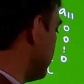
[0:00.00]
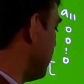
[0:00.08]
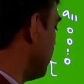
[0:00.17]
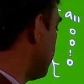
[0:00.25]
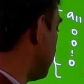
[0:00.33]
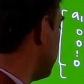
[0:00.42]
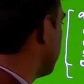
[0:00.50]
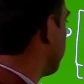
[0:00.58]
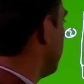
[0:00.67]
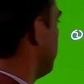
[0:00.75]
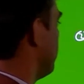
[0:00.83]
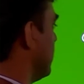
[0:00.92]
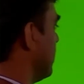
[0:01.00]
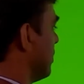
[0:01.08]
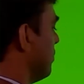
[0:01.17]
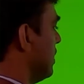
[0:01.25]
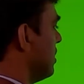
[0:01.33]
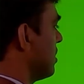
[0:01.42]
stage of elimination,
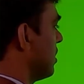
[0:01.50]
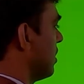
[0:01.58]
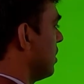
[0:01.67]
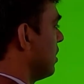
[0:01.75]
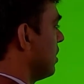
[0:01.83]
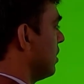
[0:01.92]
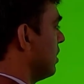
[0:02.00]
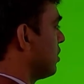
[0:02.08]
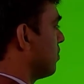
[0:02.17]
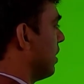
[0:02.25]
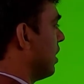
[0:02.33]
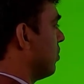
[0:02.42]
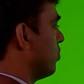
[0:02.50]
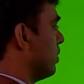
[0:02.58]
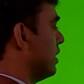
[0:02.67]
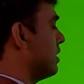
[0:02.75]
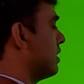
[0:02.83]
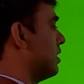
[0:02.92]
means this value
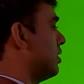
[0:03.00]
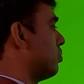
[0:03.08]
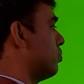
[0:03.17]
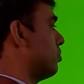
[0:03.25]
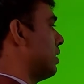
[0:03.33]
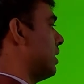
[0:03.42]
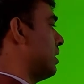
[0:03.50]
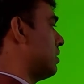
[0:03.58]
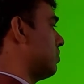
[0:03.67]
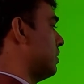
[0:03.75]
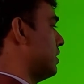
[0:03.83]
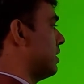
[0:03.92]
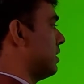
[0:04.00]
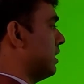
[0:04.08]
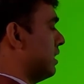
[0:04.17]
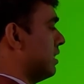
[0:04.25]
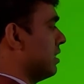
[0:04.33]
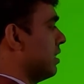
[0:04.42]
A32 dash with the change,
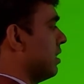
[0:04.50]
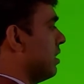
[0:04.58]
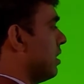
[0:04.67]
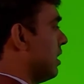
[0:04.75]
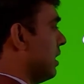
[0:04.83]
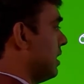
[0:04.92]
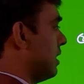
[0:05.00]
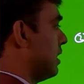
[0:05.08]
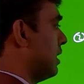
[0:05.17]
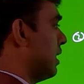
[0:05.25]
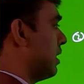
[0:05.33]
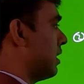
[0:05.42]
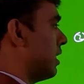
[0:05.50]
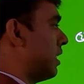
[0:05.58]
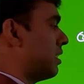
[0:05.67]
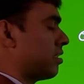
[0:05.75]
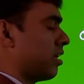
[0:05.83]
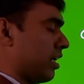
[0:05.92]
A3n dash
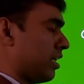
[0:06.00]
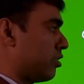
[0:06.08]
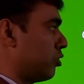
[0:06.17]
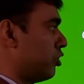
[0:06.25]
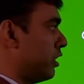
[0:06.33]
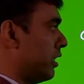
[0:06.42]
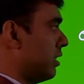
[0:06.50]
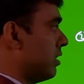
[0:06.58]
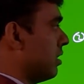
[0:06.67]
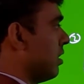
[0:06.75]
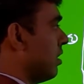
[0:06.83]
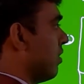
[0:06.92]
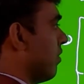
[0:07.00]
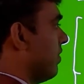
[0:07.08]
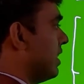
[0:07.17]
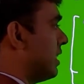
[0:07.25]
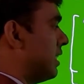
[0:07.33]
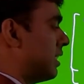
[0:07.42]
also change,
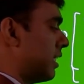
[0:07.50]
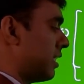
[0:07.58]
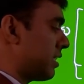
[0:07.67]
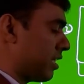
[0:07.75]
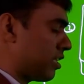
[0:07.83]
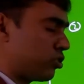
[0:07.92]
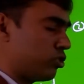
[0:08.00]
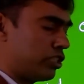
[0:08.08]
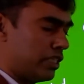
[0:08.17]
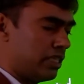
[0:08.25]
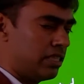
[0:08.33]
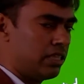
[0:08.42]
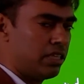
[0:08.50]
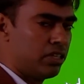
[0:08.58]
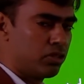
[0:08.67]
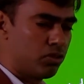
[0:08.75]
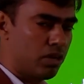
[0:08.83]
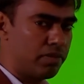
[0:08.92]
V3 dash also change. So,
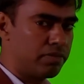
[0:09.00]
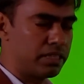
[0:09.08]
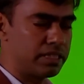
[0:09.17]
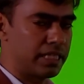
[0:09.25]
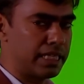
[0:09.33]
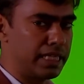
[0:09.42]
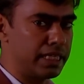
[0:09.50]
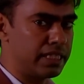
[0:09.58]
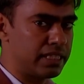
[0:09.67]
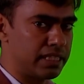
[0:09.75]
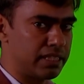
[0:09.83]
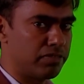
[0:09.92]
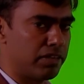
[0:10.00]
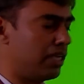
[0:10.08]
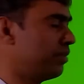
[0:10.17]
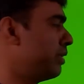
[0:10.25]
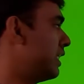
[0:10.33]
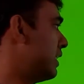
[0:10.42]
after second stage of
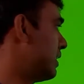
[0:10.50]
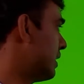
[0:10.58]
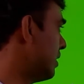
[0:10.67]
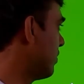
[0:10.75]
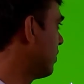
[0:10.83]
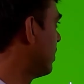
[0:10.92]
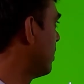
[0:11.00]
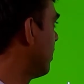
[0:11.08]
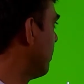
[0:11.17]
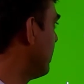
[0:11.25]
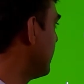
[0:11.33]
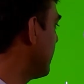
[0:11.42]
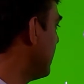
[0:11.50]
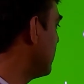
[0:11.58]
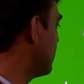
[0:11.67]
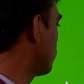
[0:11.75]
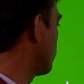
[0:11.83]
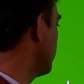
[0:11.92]
elimination, we write this
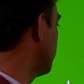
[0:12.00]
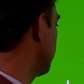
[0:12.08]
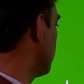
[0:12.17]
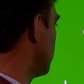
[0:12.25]
one is a what?